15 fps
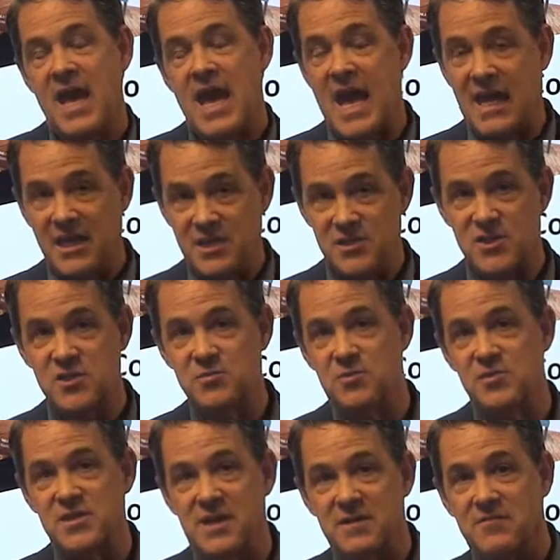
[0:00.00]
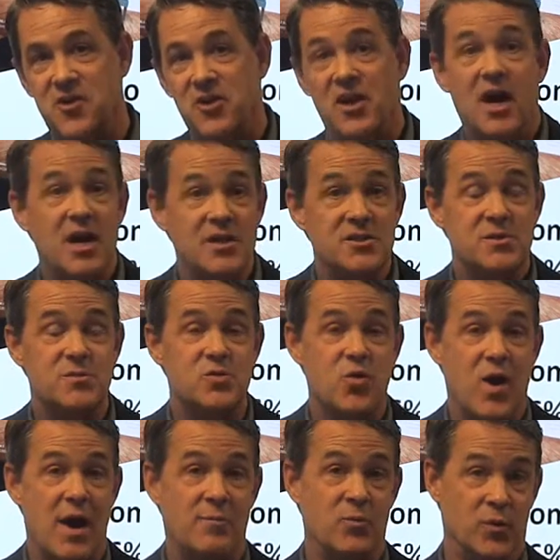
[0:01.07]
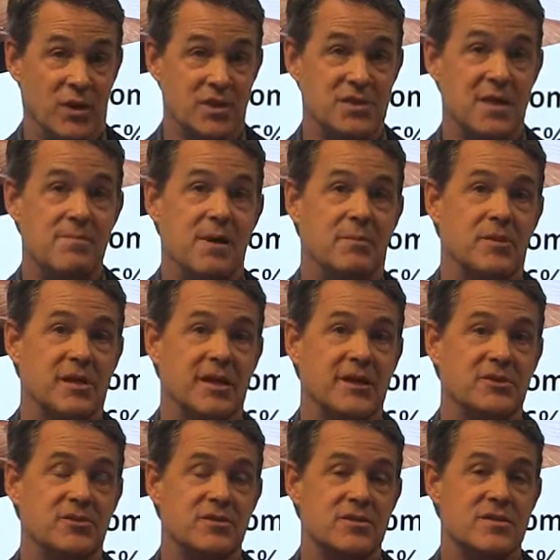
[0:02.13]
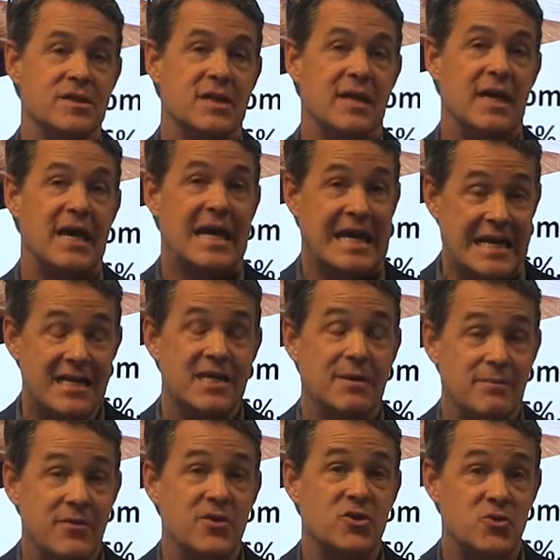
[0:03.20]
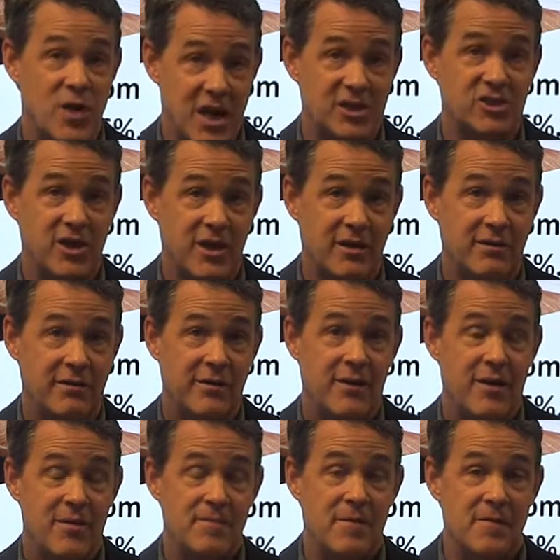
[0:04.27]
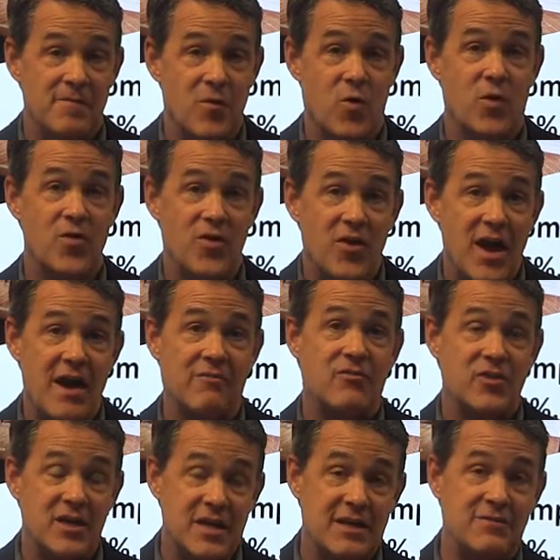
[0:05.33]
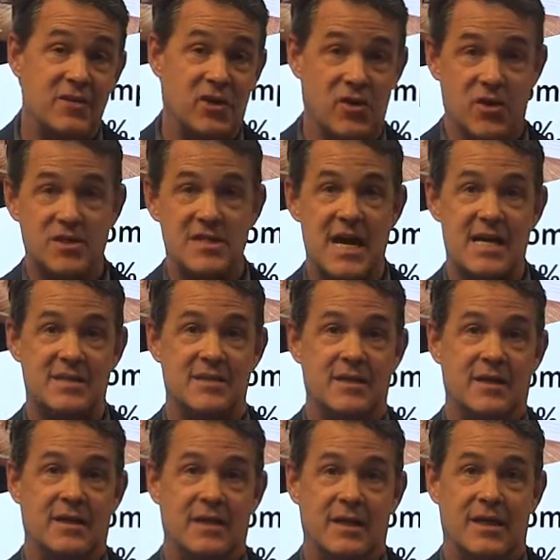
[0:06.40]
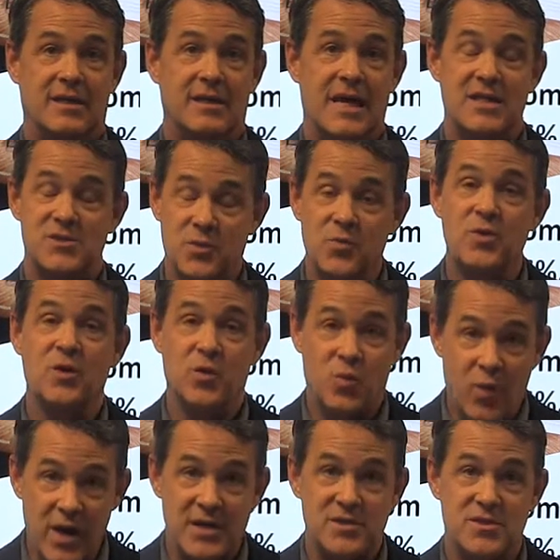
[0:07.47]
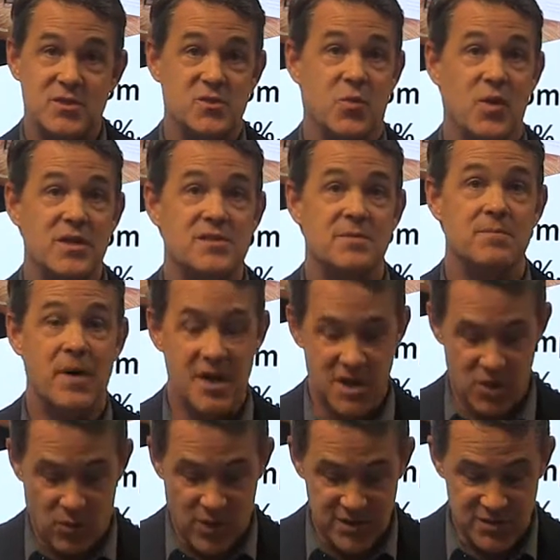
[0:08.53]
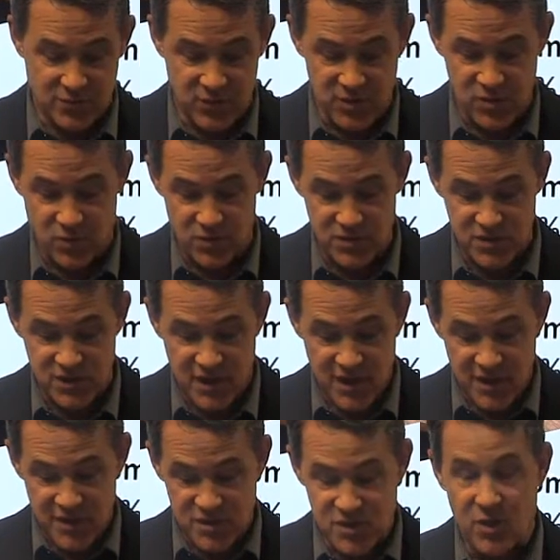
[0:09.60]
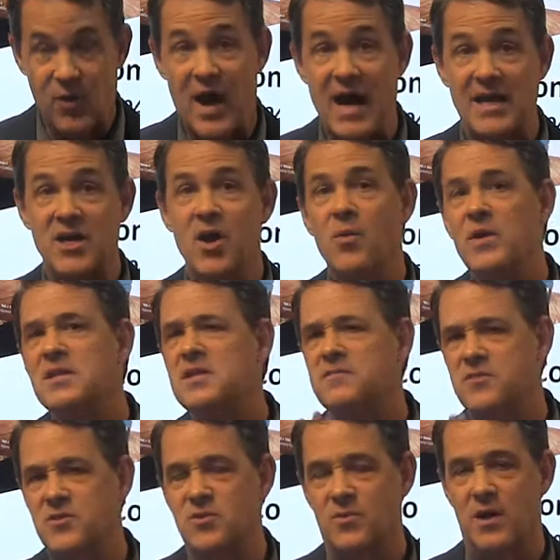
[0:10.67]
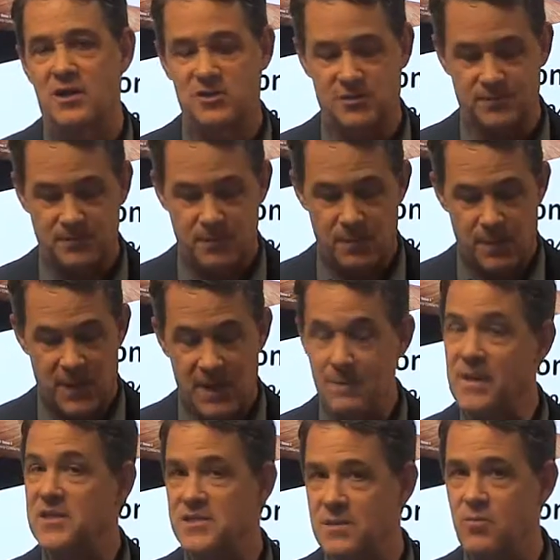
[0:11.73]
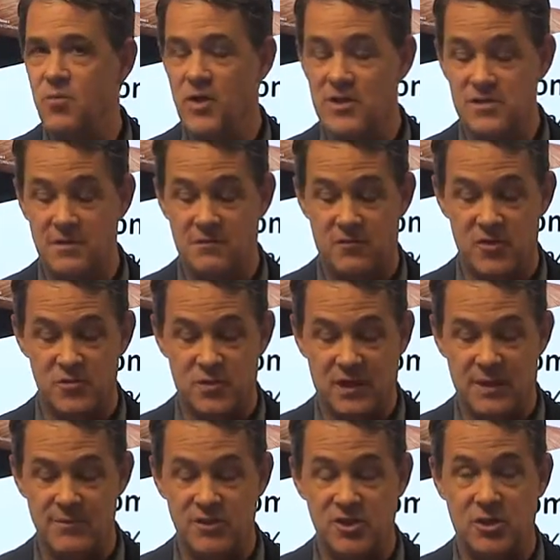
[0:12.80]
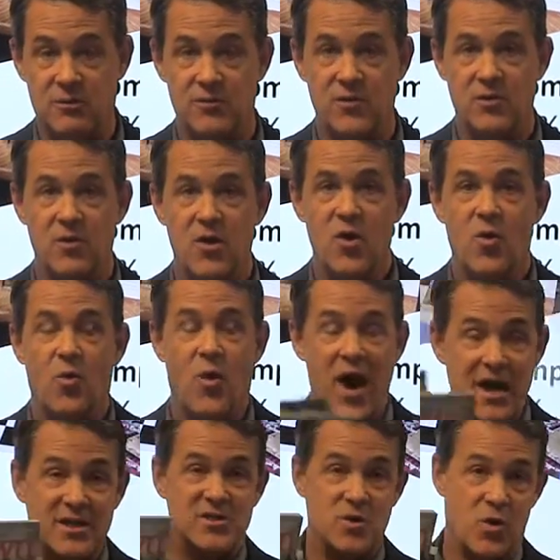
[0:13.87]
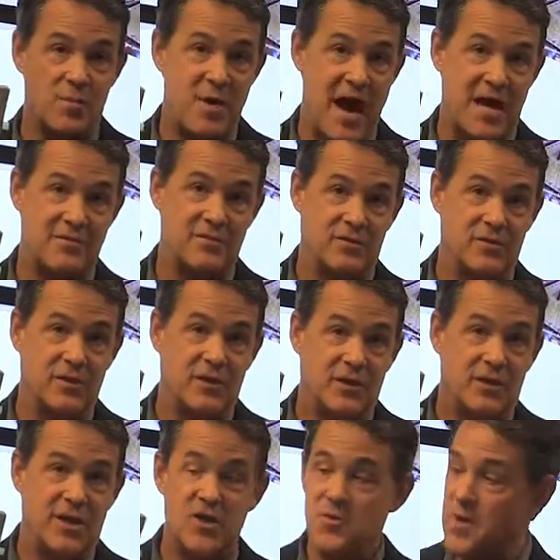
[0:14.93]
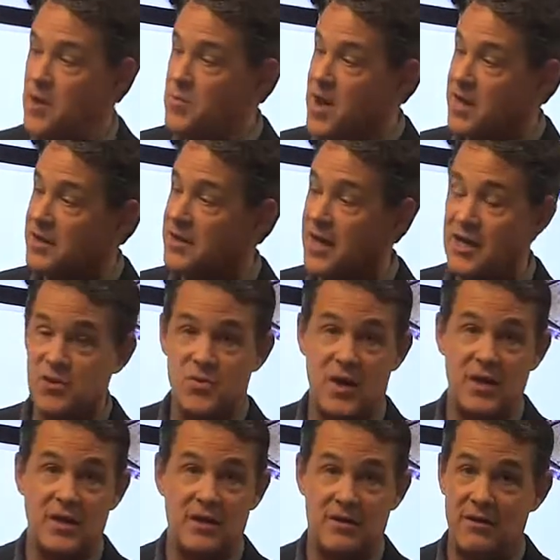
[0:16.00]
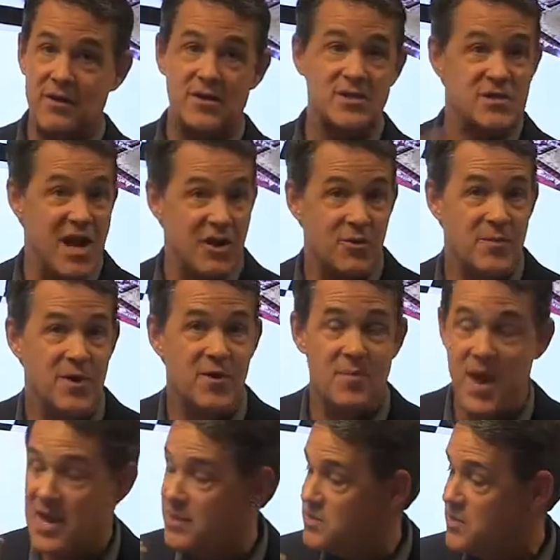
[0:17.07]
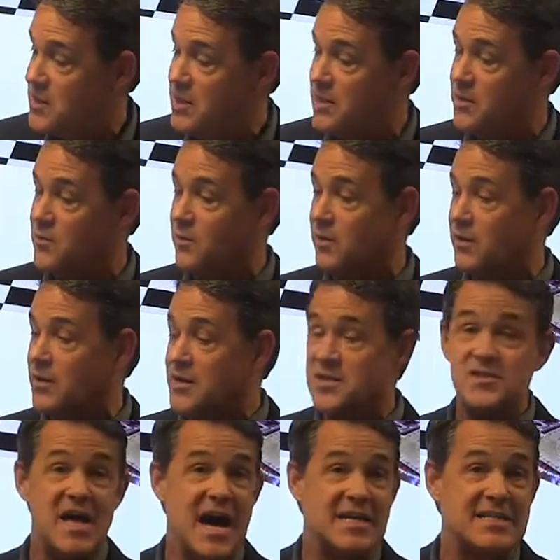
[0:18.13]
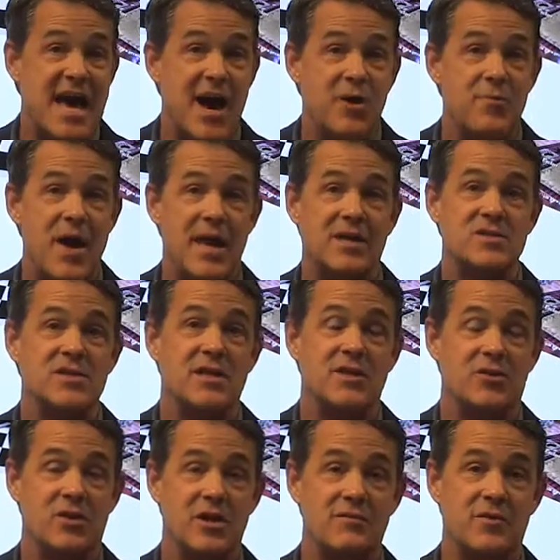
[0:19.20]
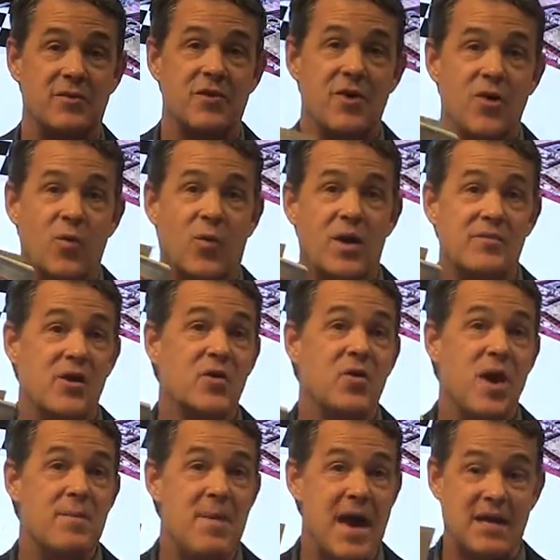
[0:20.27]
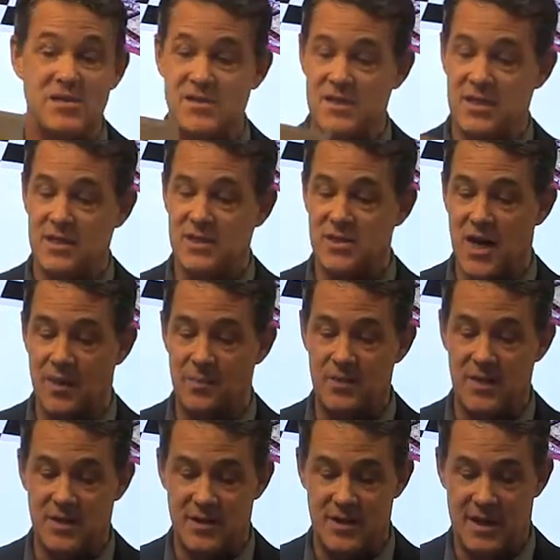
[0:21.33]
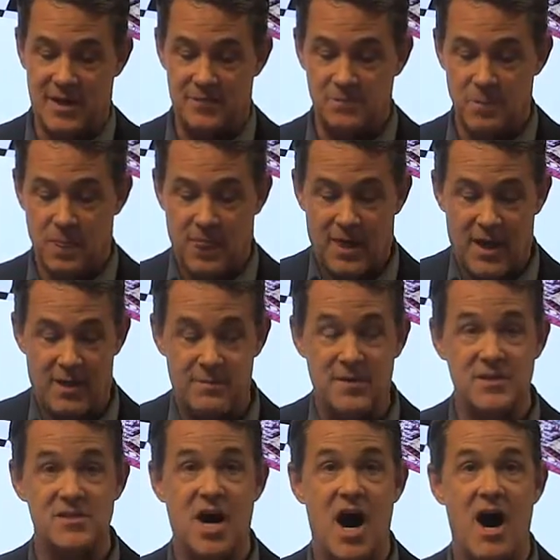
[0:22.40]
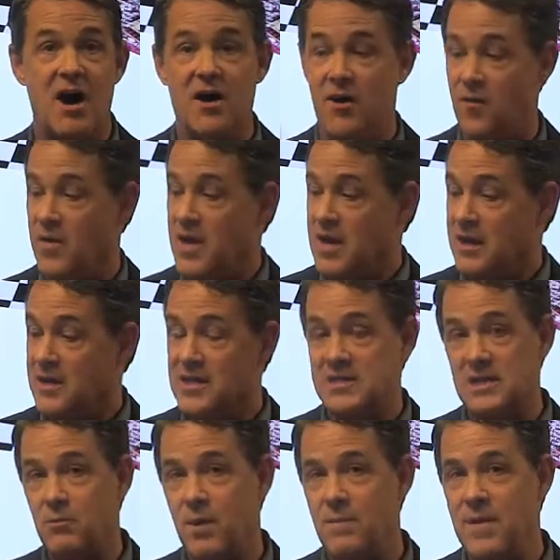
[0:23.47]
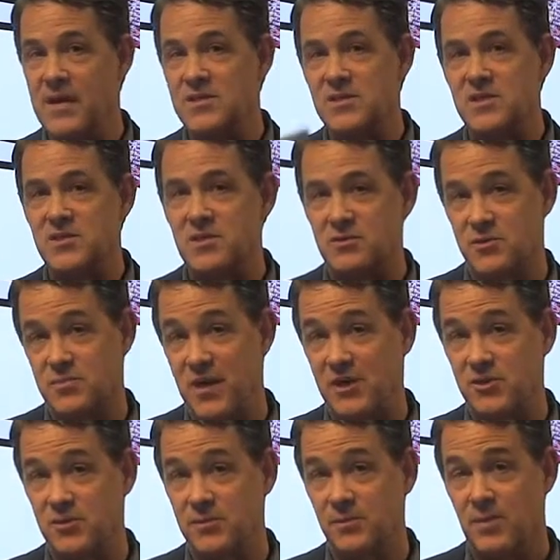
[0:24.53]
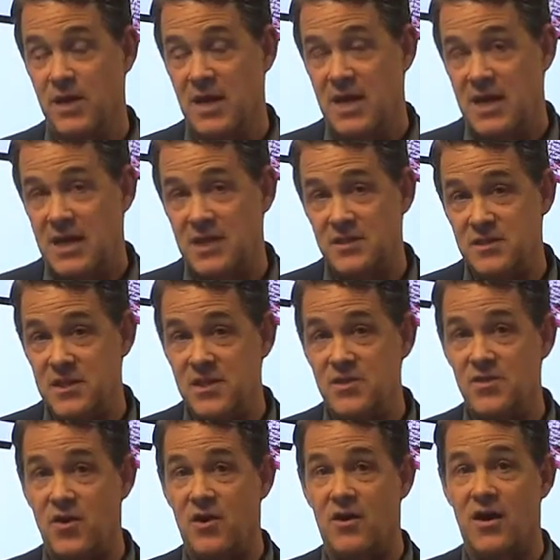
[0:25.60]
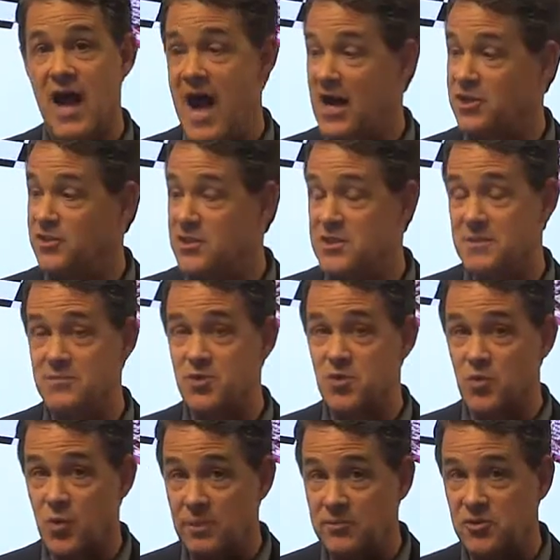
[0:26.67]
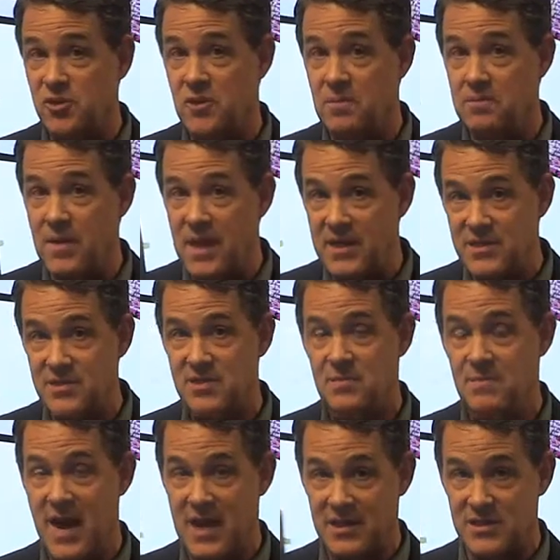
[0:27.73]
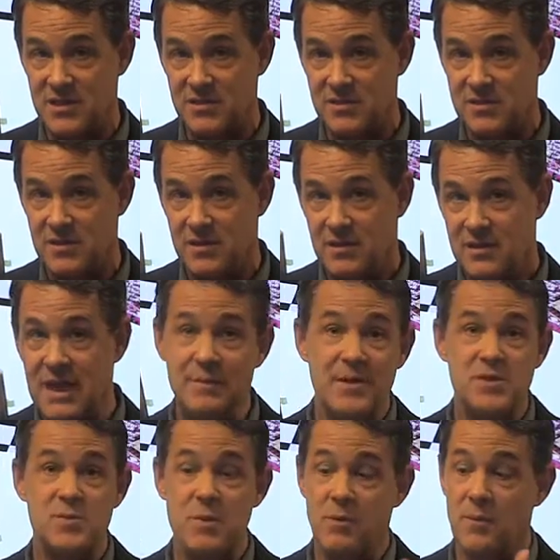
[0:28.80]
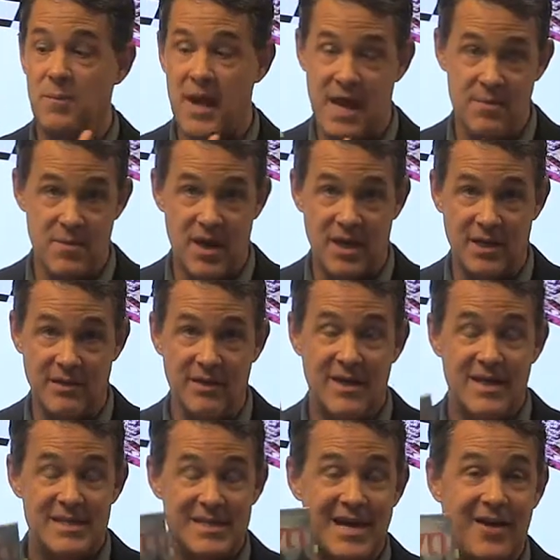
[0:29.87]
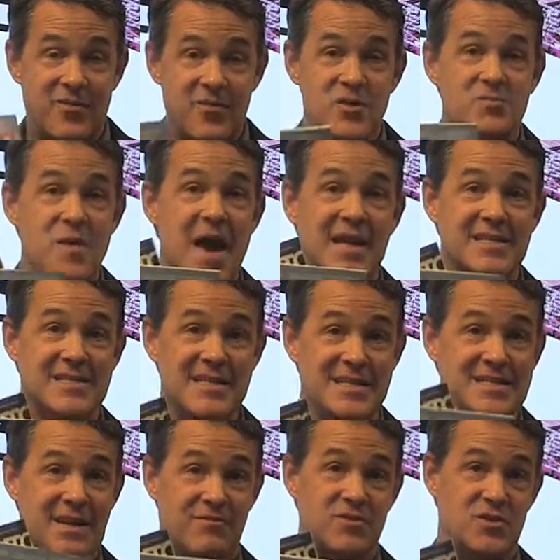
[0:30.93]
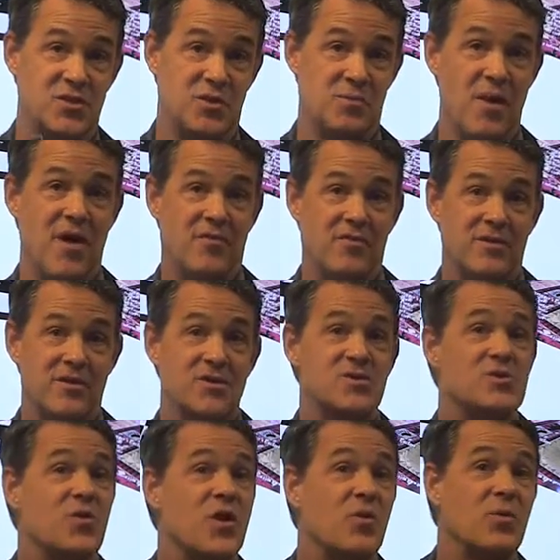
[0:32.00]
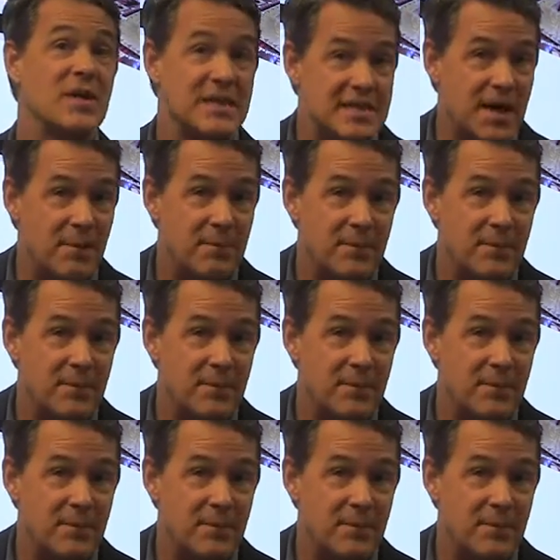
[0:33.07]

86% of all unsubscribed real estate publications end up in the trash can before they're ever even looked at. And that's a real waste. It's a waste of money and a waste of resource. So I go a different direction. It may seem crazy at first, but let me share with you why it's so impactful. Now you may recognize right here Sacramento Magazine or Sacktown Magazine or even one of our great magazines up in Tahoe. You see, what makes these so special is these are actually subscription-based magazines. That means people pay money to get these magazines every single month, so they read them.